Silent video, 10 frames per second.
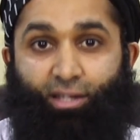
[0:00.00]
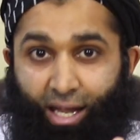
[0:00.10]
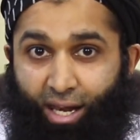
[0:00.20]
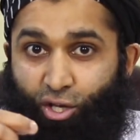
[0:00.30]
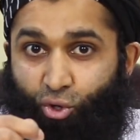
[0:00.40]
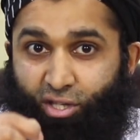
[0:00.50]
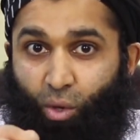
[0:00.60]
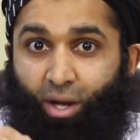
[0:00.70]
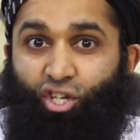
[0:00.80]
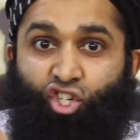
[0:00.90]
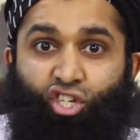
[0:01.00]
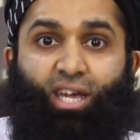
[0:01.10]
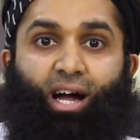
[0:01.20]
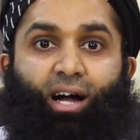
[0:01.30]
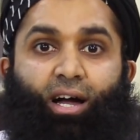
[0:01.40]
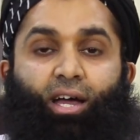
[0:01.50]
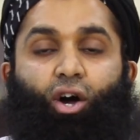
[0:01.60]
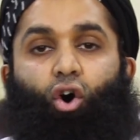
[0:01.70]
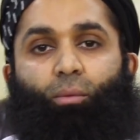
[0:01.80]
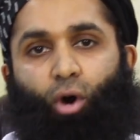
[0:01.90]
Allah used the word Shia.
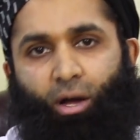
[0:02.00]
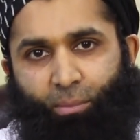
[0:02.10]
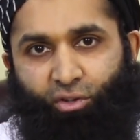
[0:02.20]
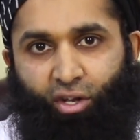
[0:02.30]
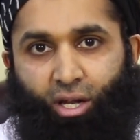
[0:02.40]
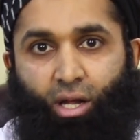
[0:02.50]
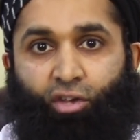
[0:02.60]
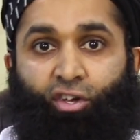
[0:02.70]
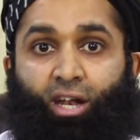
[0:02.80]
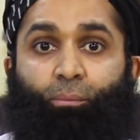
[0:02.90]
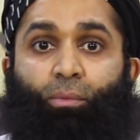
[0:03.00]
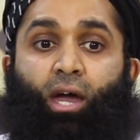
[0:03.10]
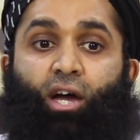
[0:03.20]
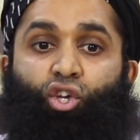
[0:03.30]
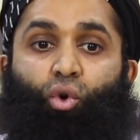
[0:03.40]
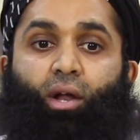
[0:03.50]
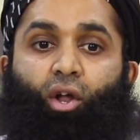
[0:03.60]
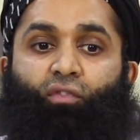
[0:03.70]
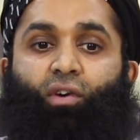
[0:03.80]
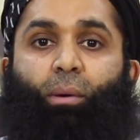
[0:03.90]
Oh Muhammad sallallahu alaihi wasallam, you are
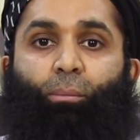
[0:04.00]
not from